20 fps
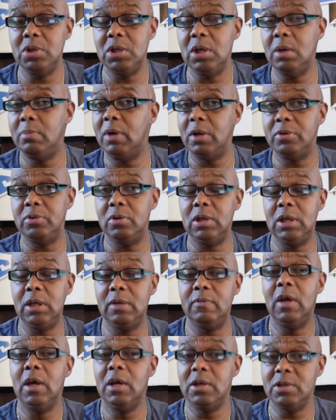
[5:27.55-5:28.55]
him
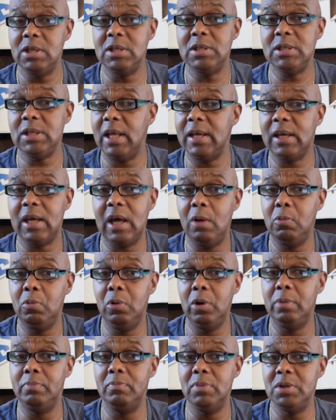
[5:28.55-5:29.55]
underneath, just like I
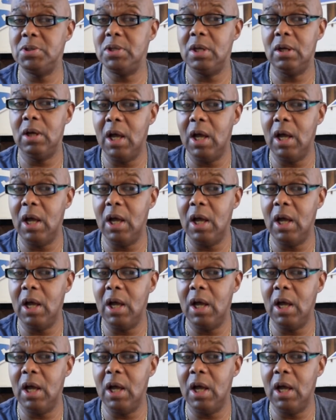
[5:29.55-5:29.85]
would Mr.